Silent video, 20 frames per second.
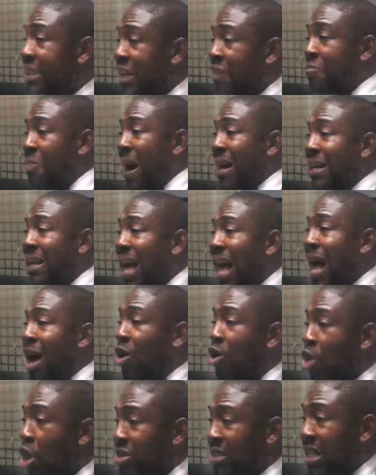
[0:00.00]
chief bani eh
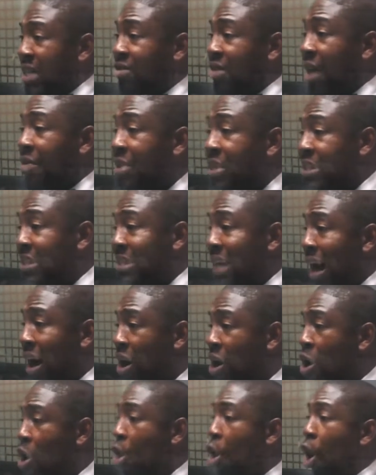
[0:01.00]
core central regional.
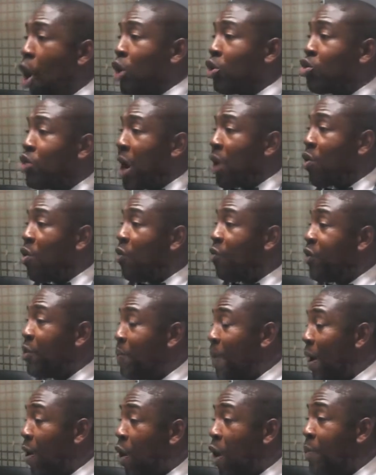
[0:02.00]
Odu e kunfi
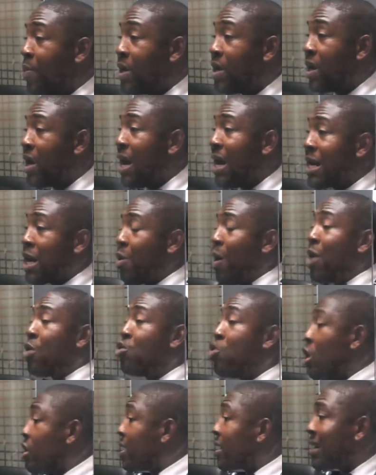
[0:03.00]
pe Obi. Now I
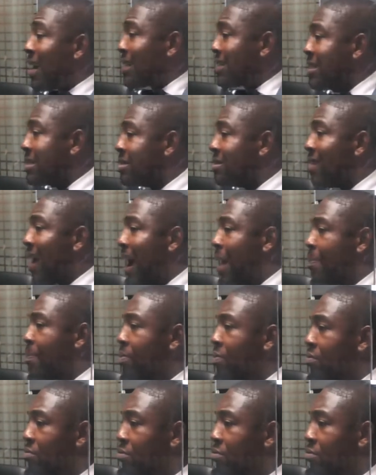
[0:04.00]
run the glasses in the app.